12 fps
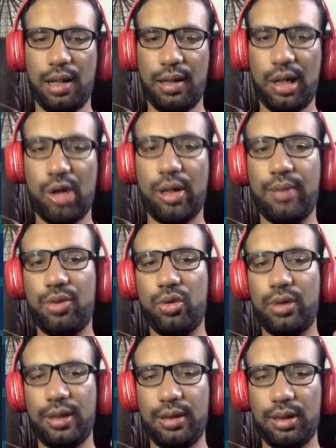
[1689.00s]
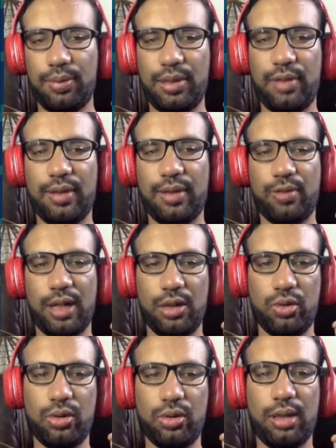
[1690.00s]
now I'm using the previous
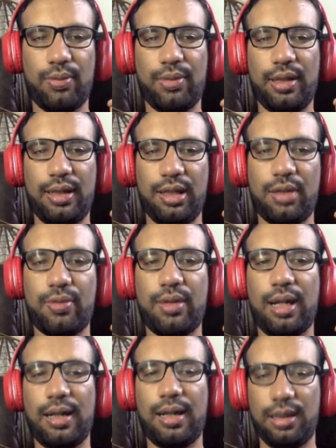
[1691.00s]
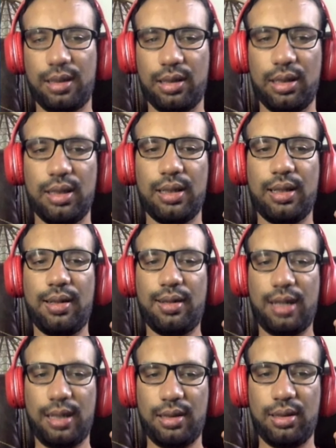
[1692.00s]
values of these size and color
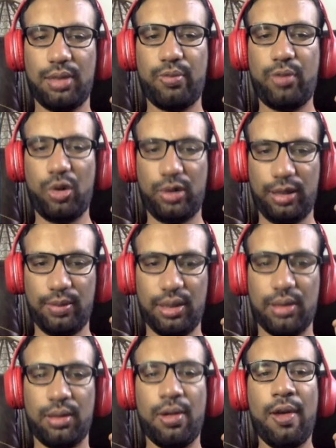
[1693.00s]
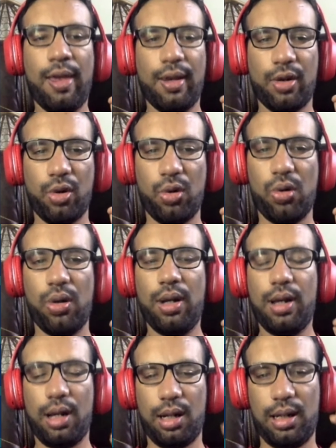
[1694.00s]
inside this floating button. So
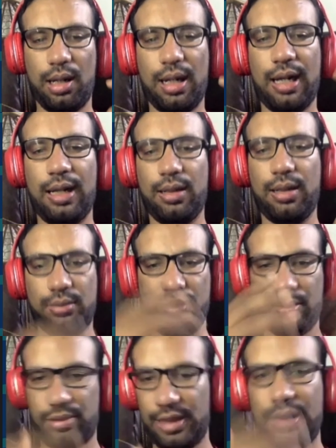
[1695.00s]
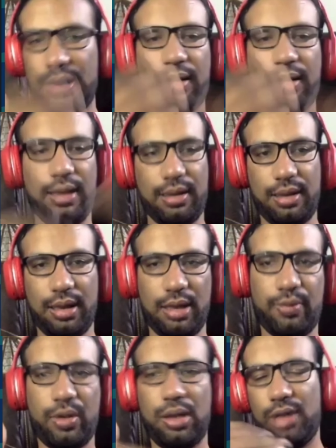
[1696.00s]
I am changing the
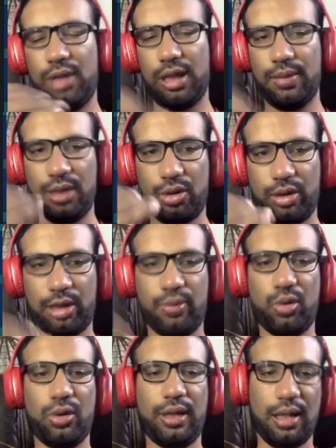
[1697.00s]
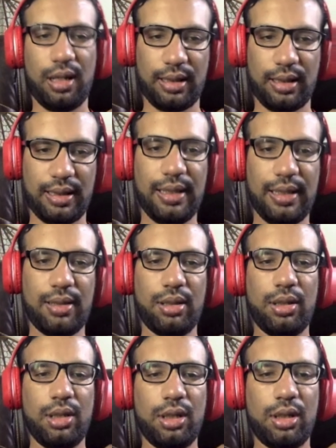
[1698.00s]
state from normal to exploding on click,